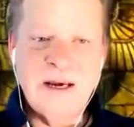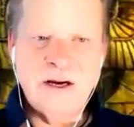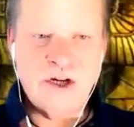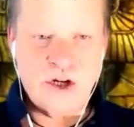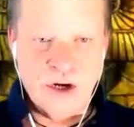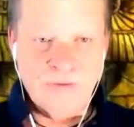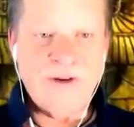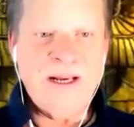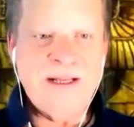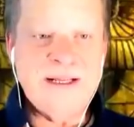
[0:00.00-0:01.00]

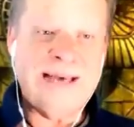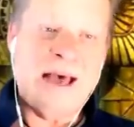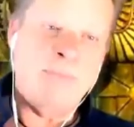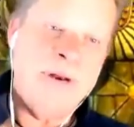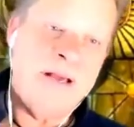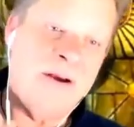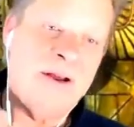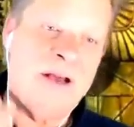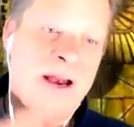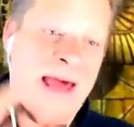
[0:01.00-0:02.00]
shifting that's happening
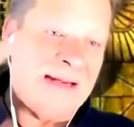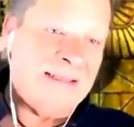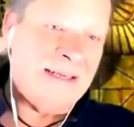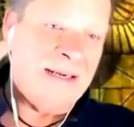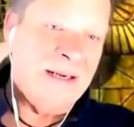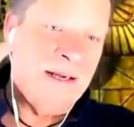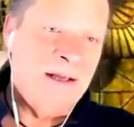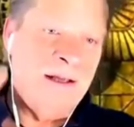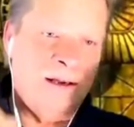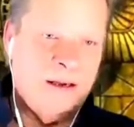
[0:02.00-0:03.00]
on a galactic,
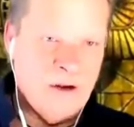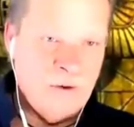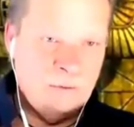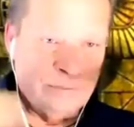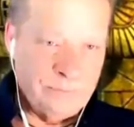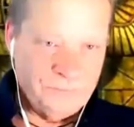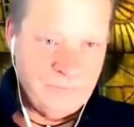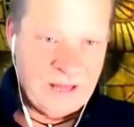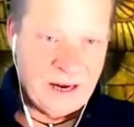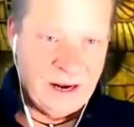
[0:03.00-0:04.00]

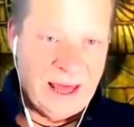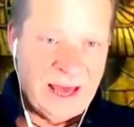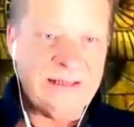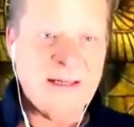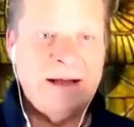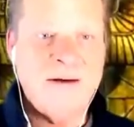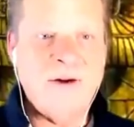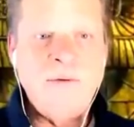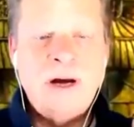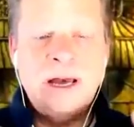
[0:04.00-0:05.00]
that galactic
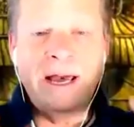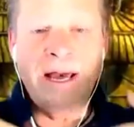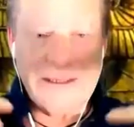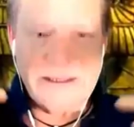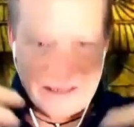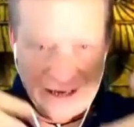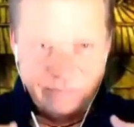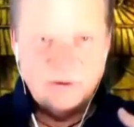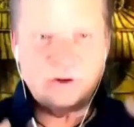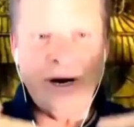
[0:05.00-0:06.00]
level, is to
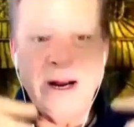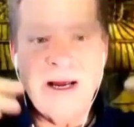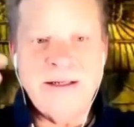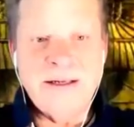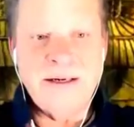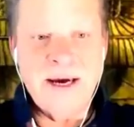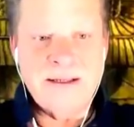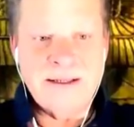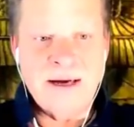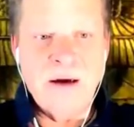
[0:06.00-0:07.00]
infiltrate and
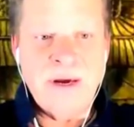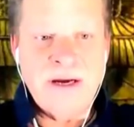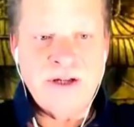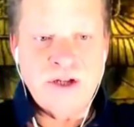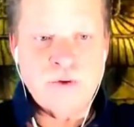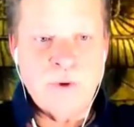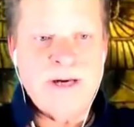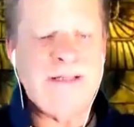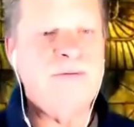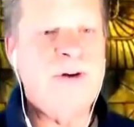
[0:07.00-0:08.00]
to come in and just
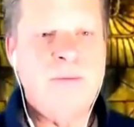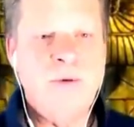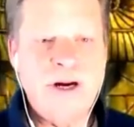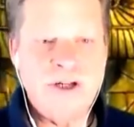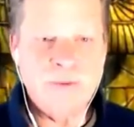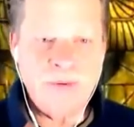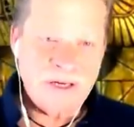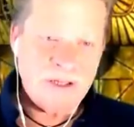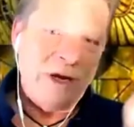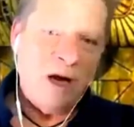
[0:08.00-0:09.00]
raise the vibration,
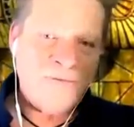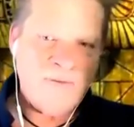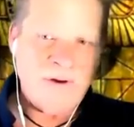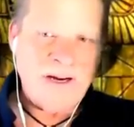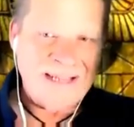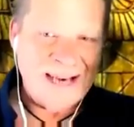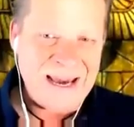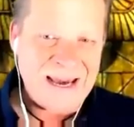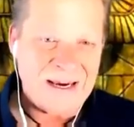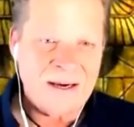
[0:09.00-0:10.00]
because we got very
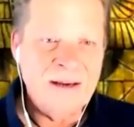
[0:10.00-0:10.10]
dank.